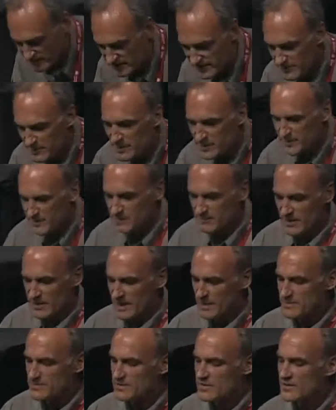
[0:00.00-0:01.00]
some of them
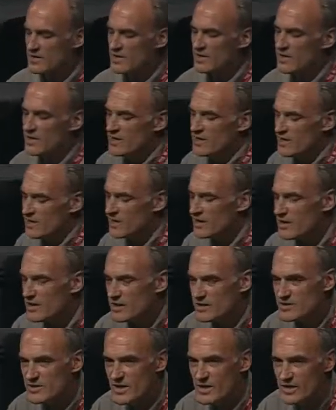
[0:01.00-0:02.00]
perhaps
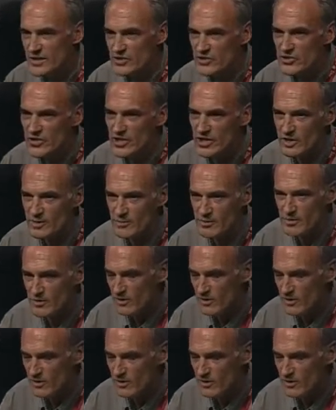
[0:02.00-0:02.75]
tongue-in-cheek, but